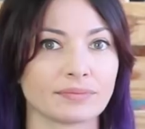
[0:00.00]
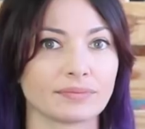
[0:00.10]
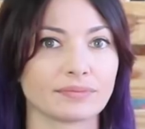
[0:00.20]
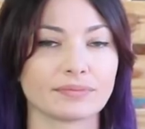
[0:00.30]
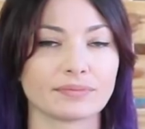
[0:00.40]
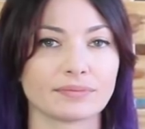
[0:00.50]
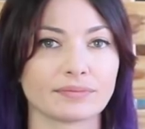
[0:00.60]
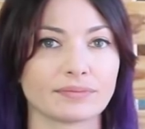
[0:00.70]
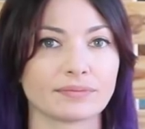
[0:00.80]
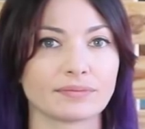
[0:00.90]

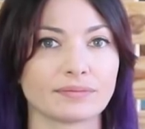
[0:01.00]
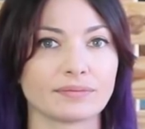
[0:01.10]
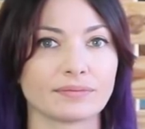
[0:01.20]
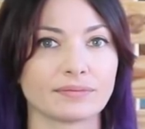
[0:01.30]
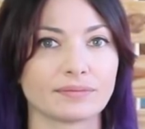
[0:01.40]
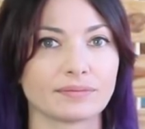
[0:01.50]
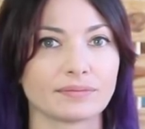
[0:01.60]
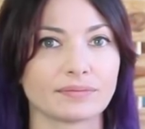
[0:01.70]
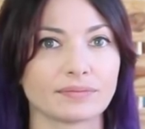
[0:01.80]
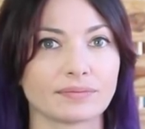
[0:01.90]

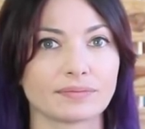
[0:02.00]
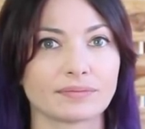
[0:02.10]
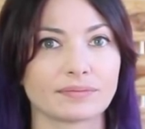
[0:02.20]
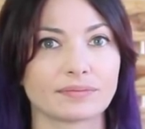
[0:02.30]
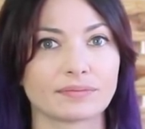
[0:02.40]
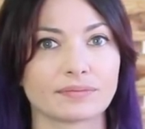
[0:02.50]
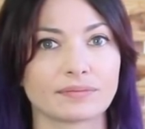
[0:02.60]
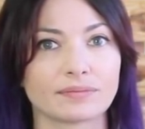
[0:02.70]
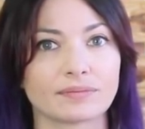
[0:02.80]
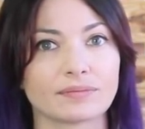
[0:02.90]

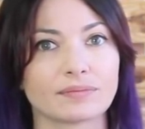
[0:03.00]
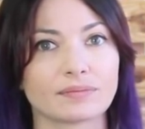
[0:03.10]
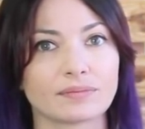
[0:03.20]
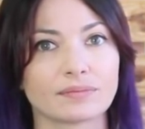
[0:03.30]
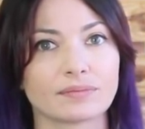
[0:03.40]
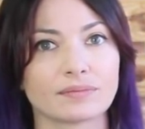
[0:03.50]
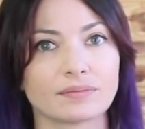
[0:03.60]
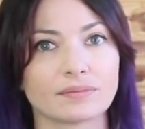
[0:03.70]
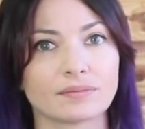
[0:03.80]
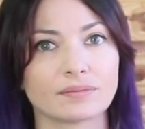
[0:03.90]

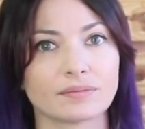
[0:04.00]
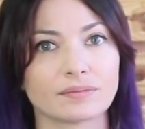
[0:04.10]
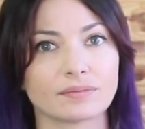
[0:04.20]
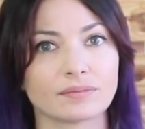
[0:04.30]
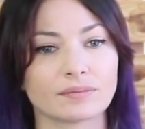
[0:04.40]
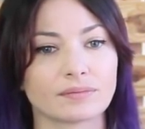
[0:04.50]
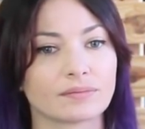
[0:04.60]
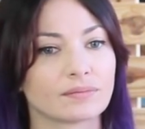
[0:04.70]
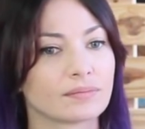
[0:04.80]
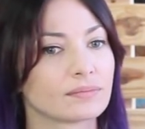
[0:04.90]

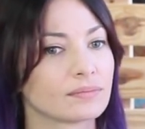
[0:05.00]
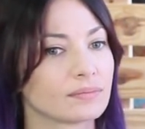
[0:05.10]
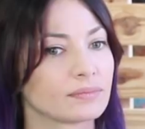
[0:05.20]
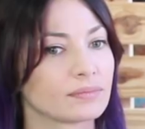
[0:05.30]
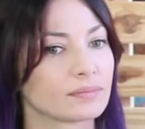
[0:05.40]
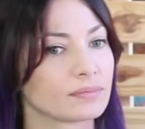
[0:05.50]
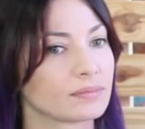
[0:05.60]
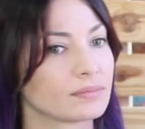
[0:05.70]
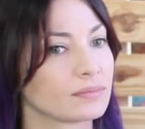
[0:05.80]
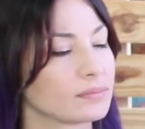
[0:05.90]

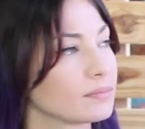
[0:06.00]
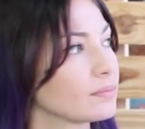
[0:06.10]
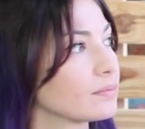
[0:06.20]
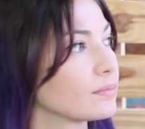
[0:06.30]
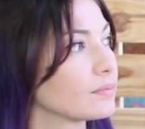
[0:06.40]
No words are spoken by the person on screen.